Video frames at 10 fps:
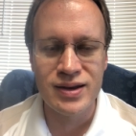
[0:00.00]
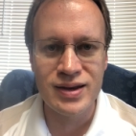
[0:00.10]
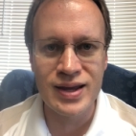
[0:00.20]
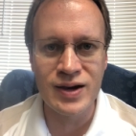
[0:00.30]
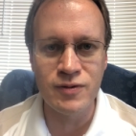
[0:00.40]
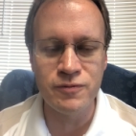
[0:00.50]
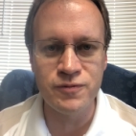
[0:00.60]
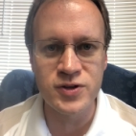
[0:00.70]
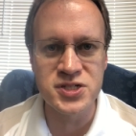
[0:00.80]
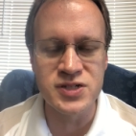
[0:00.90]
Now,
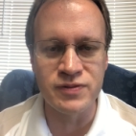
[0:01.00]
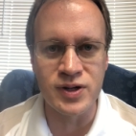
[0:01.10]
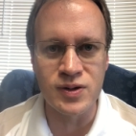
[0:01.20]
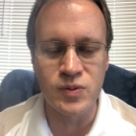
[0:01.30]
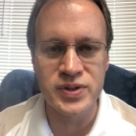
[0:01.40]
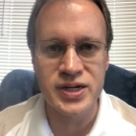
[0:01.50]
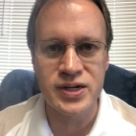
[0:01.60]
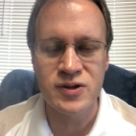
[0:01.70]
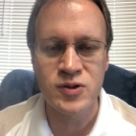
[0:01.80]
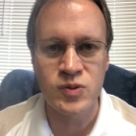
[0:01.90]
first of all, when you
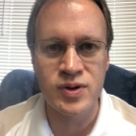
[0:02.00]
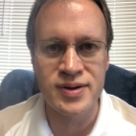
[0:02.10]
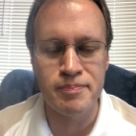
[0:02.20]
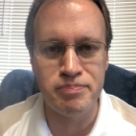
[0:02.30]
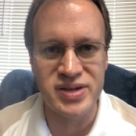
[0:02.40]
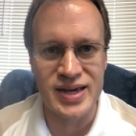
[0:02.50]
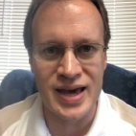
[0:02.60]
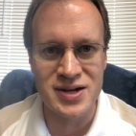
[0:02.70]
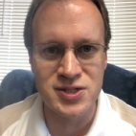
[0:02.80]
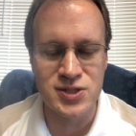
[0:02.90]
hear the word
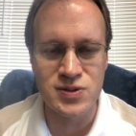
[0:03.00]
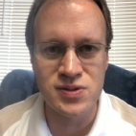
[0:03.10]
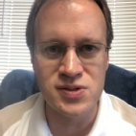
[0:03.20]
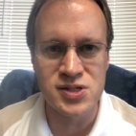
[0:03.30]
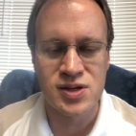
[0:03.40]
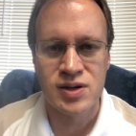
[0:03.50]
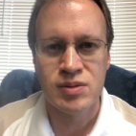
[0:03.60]
Beatitudes,